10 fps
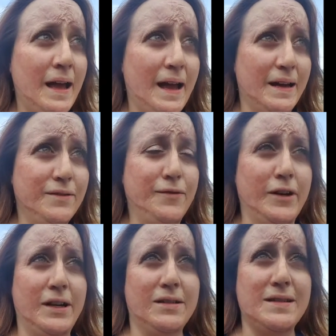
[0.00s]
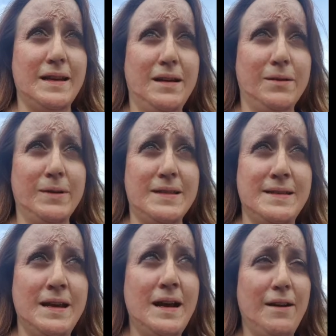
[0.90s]
and for years later,
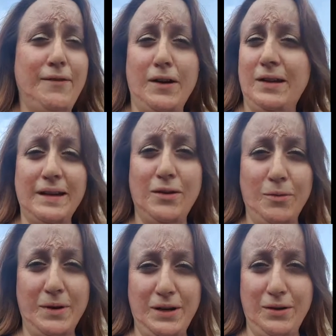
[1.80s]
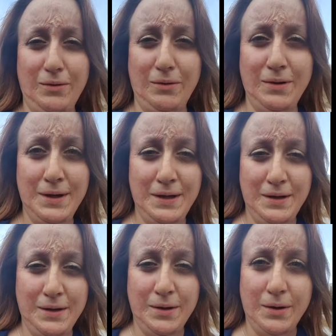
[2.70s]
was I felt like nobody knew
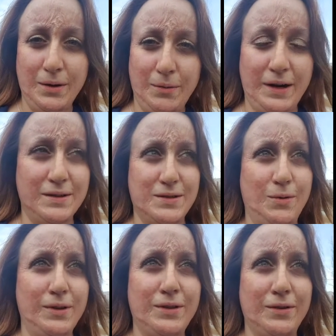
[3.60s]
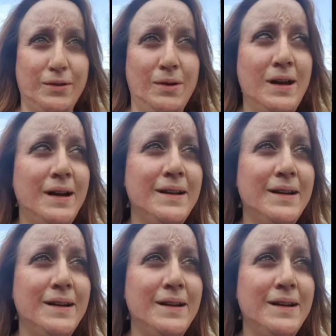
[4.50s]
what I was going through.